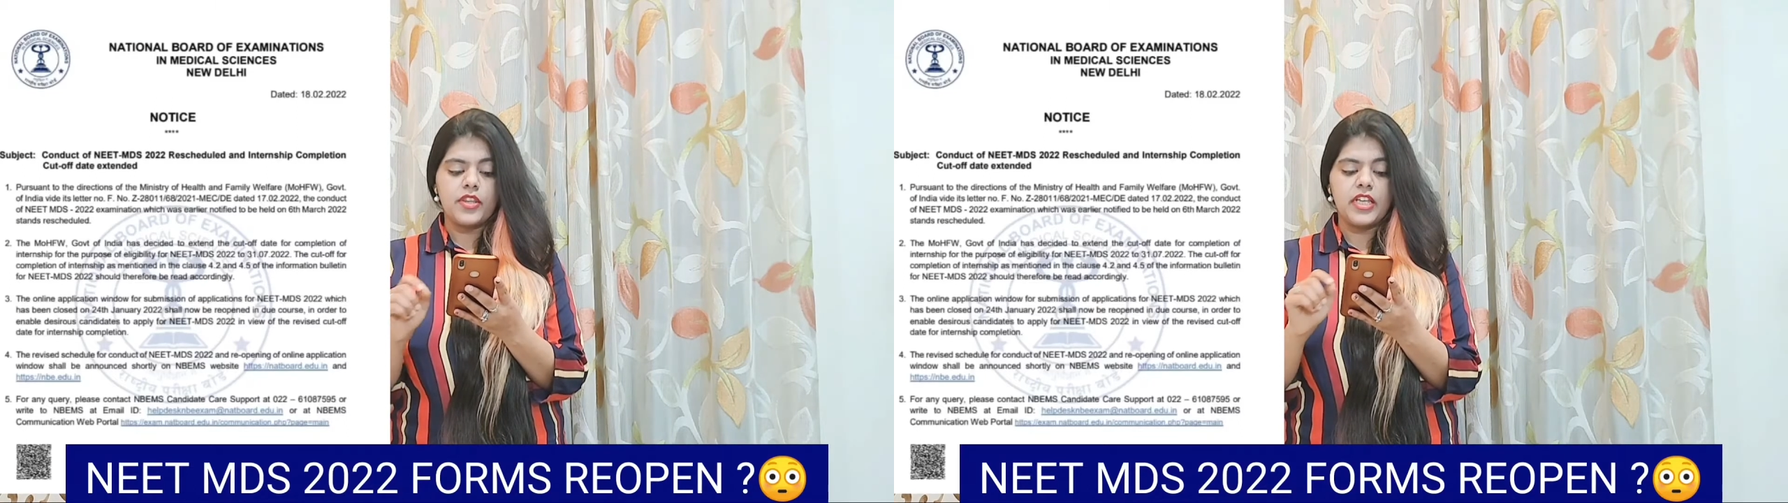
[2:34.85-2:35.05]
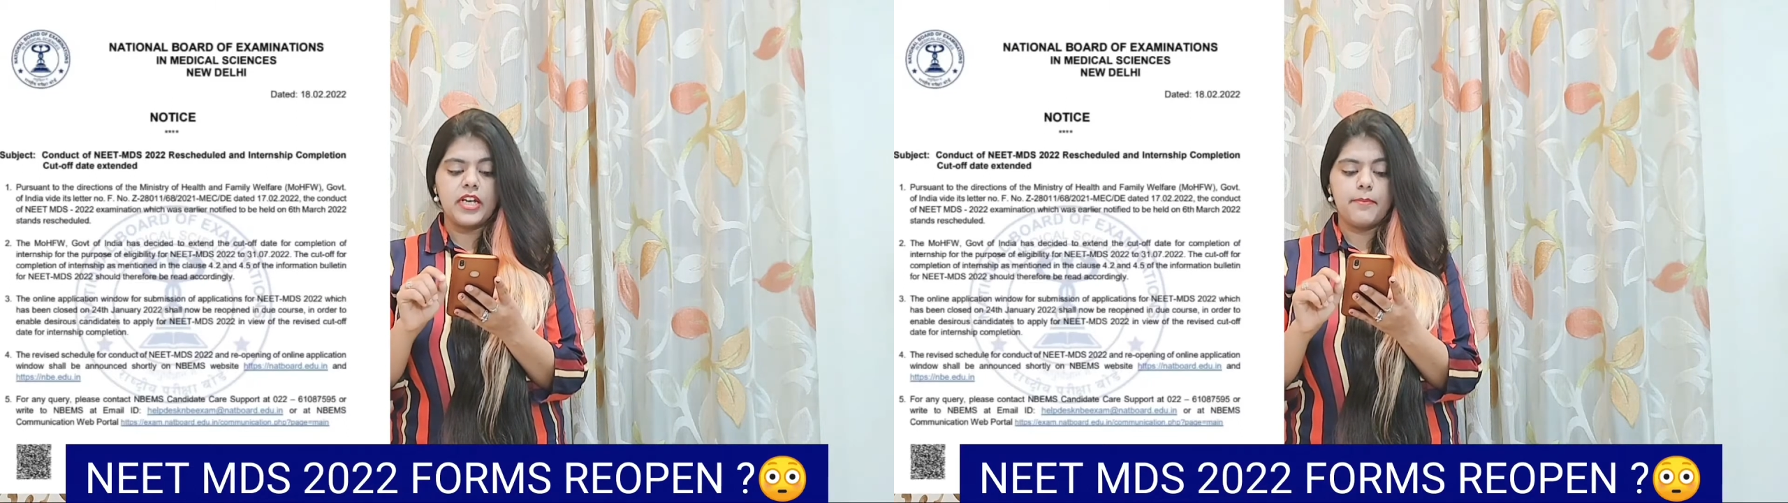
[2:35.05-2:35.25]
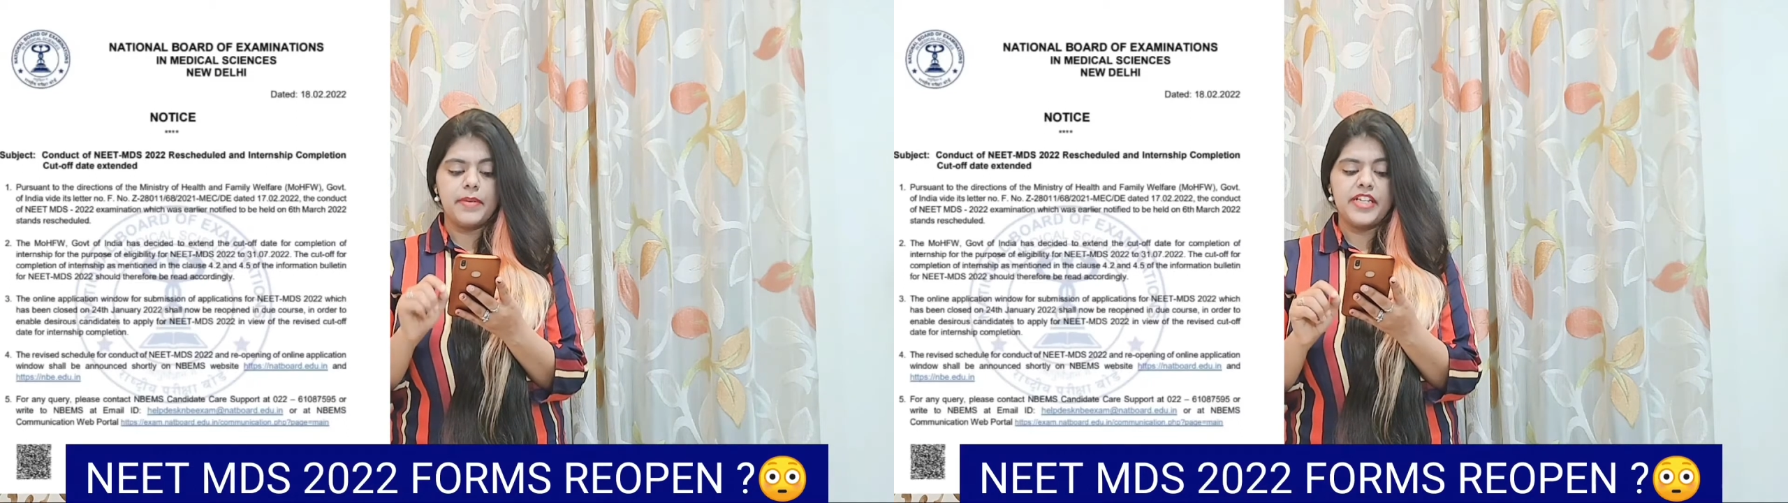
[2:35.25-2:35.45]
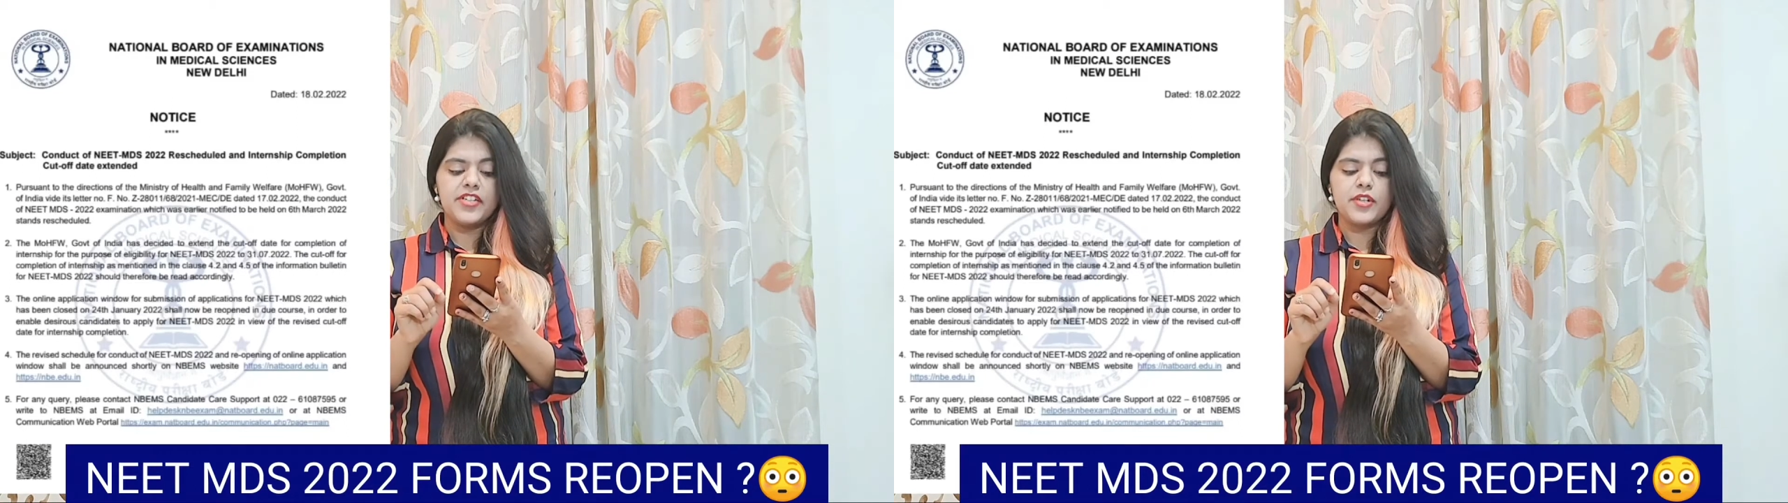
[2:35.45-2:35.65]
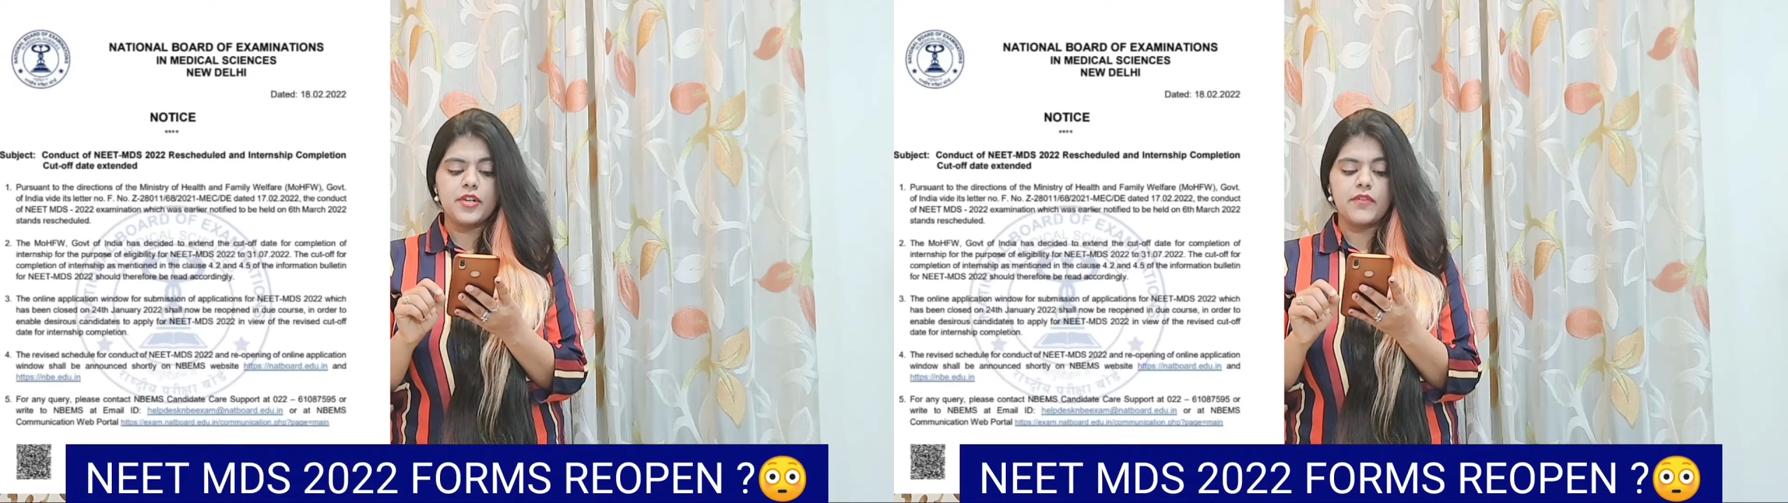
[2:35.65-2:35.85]
the
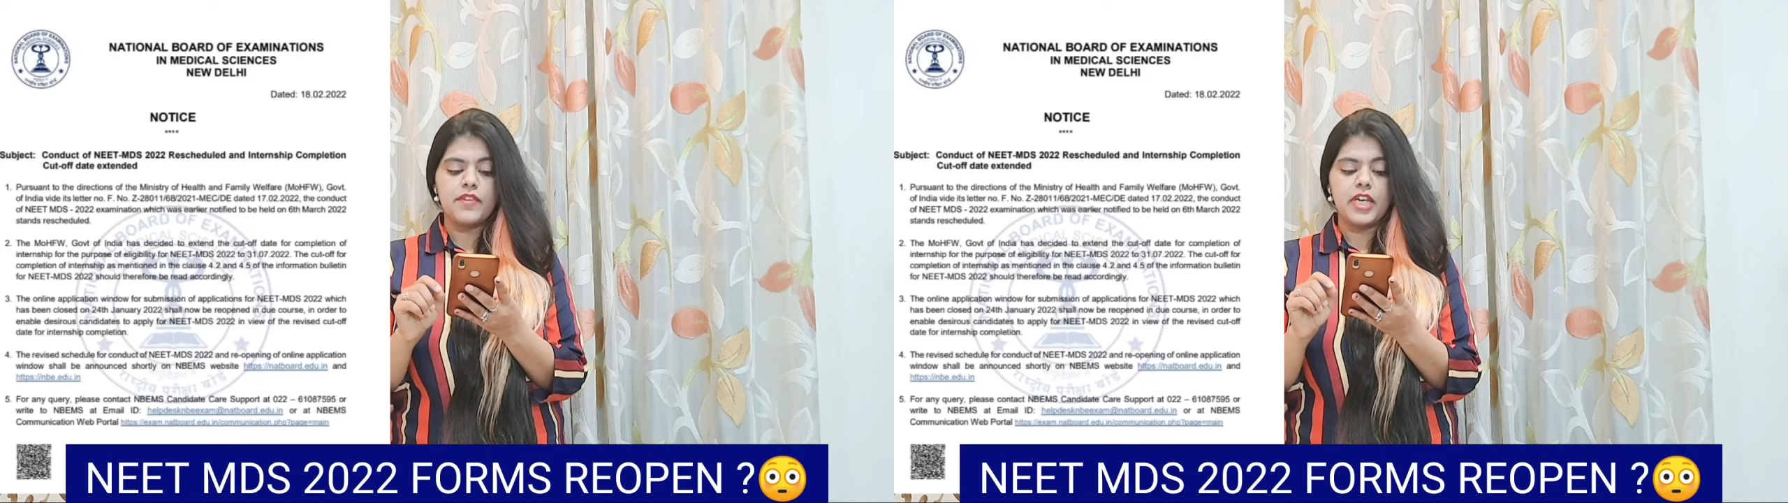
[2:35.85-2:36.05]
completion of the